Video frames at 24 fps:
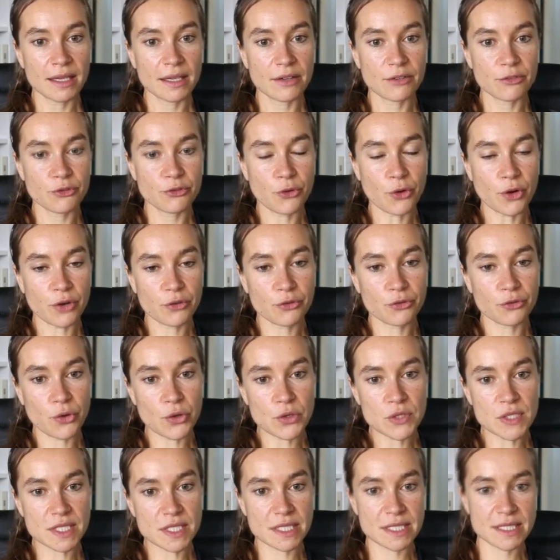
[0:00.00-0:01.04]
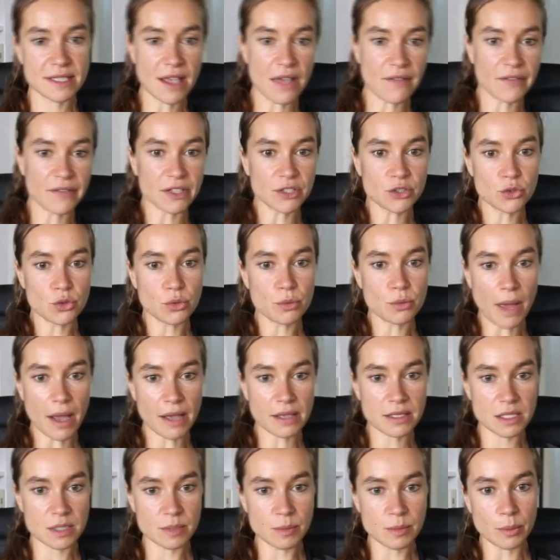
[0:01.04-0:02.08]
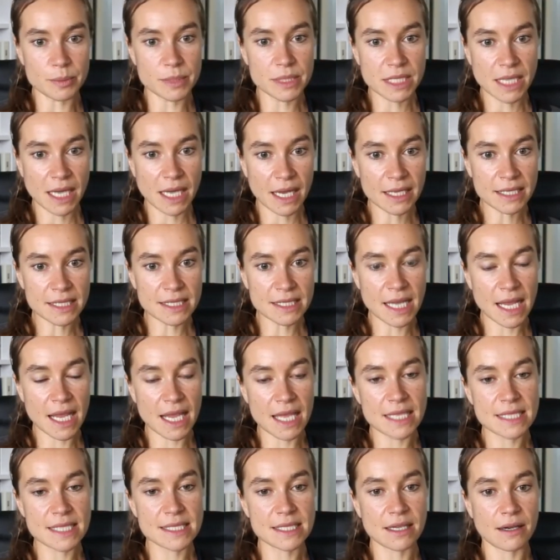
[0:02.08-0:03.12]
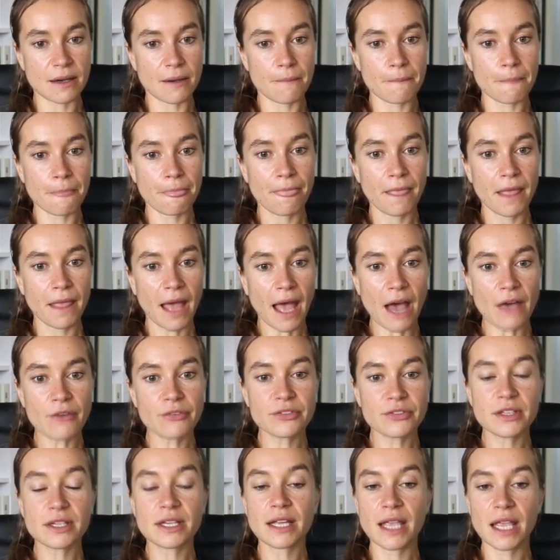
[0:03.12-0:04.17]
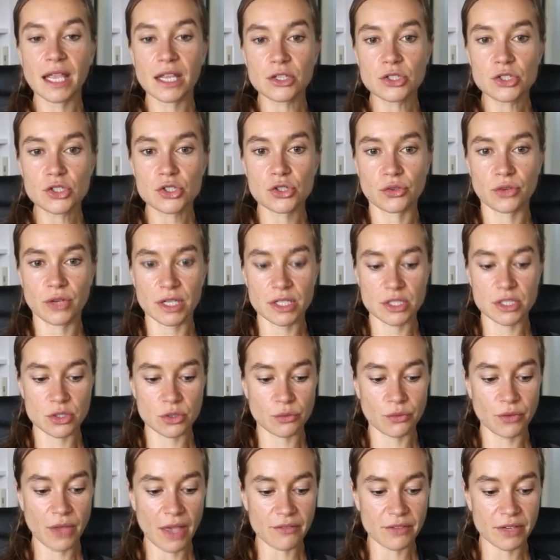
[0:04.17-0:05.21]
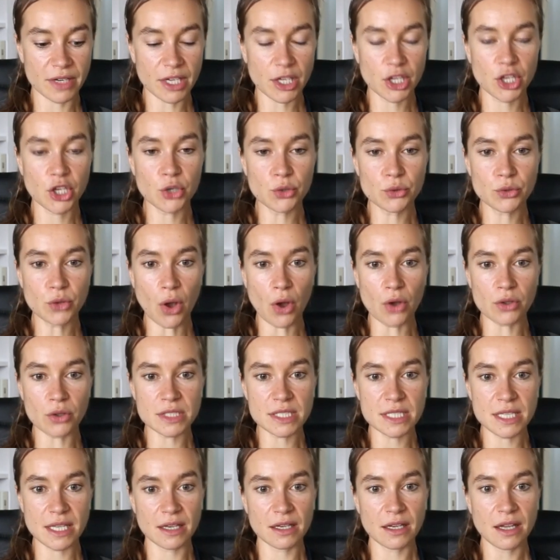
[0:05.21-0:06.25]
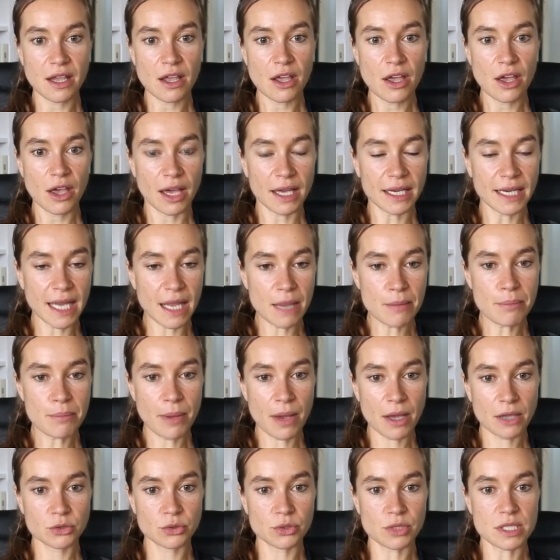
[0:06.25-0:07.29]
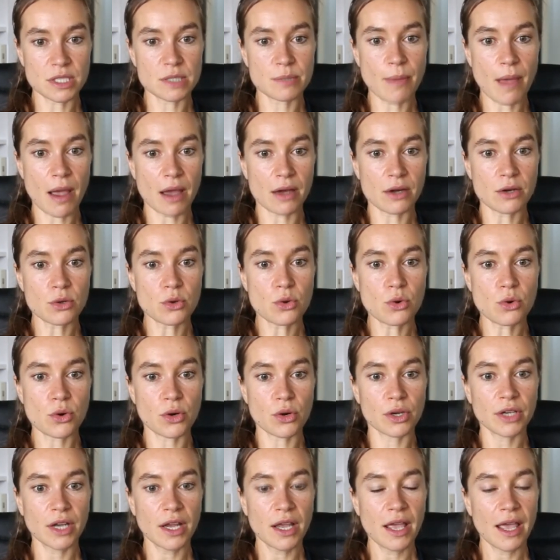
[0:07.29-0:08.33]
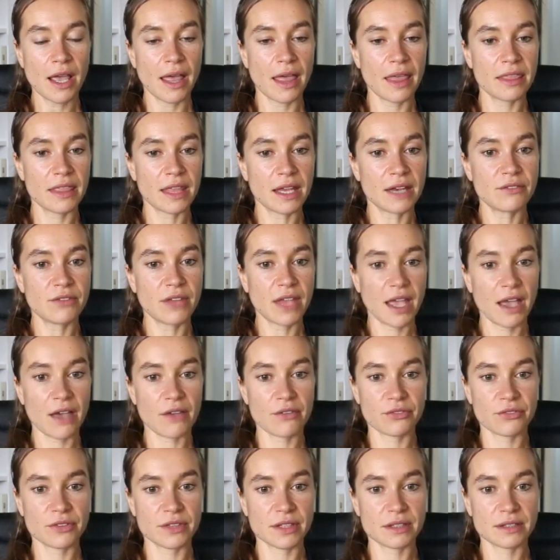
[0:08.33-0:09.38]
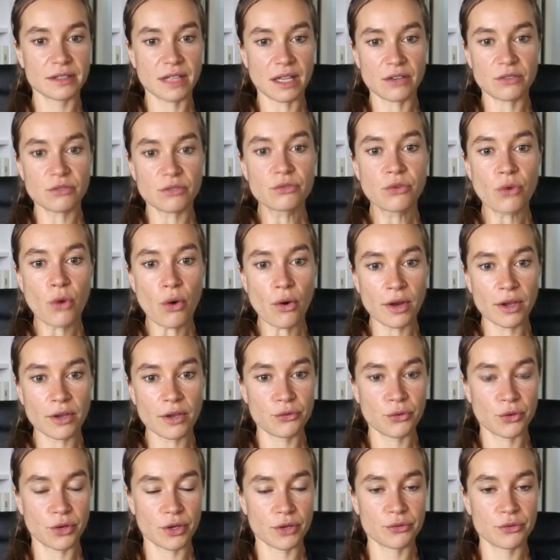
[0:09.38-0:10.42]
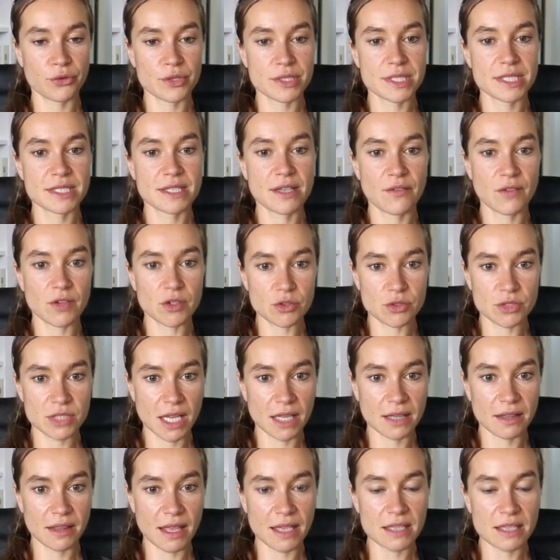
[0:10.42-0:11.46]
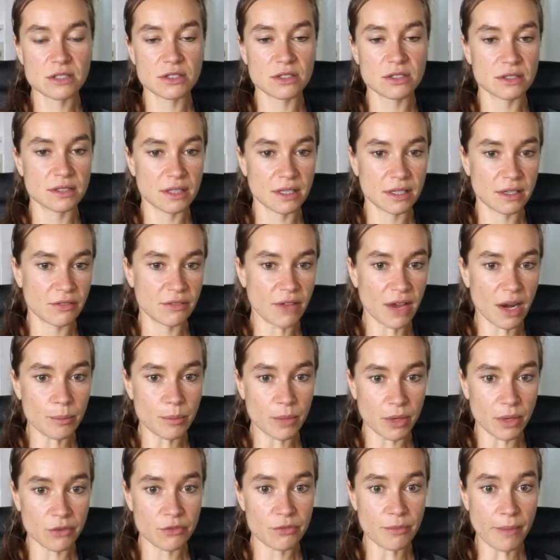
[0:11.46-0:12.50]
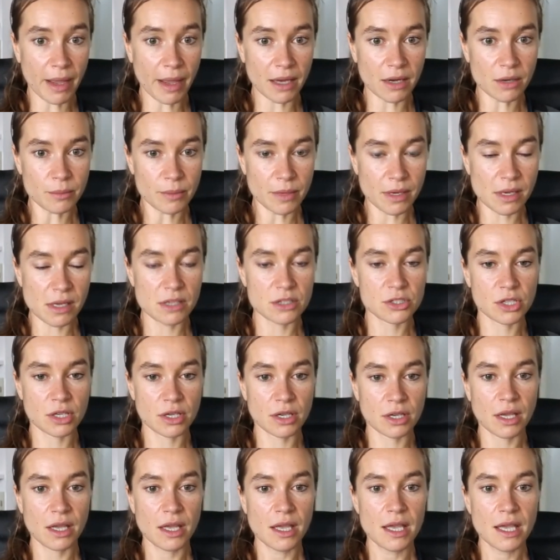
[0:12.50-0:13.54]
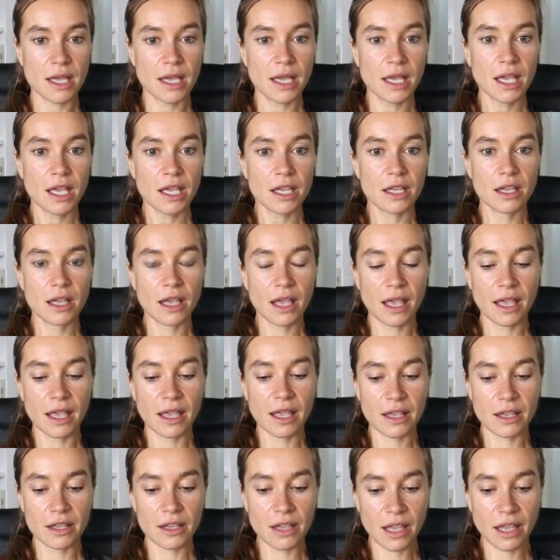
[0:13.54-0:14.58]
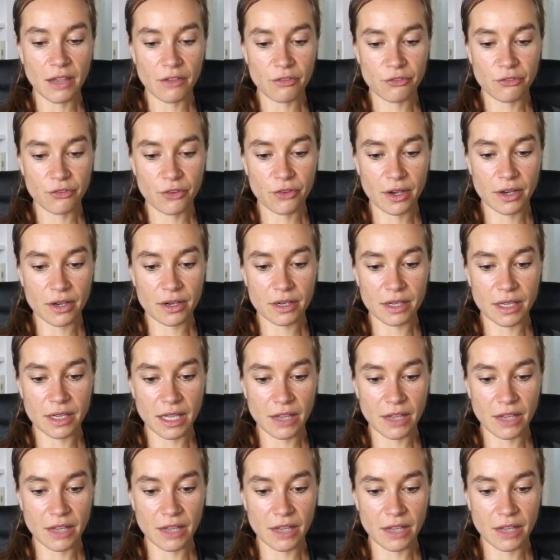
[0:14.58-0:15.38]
for the first 7 to maximum 10 days after the injury. So we have an acute onset, an impact to the spinal cord, and then we have that worry for the first 7 to 10 days, the development of myelomalacia. If we are